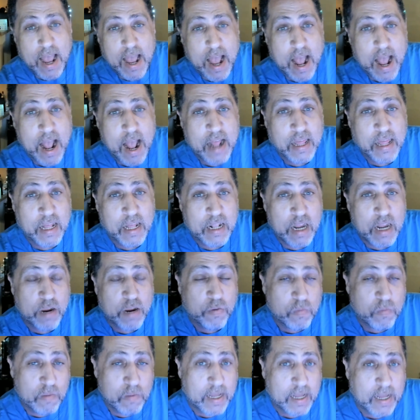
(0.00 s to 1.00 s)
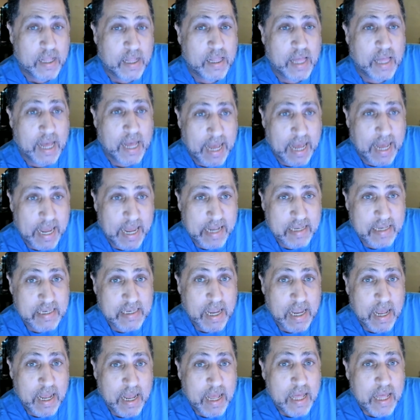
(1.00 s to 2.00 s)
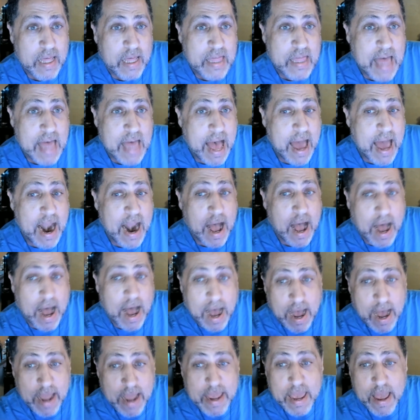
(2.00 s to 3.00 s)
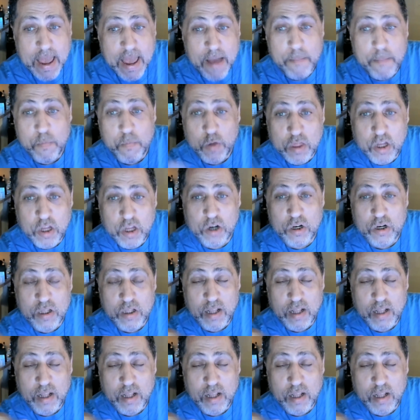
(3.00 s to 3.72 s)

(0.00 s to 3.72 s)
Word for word: And then they realize that I am what they're,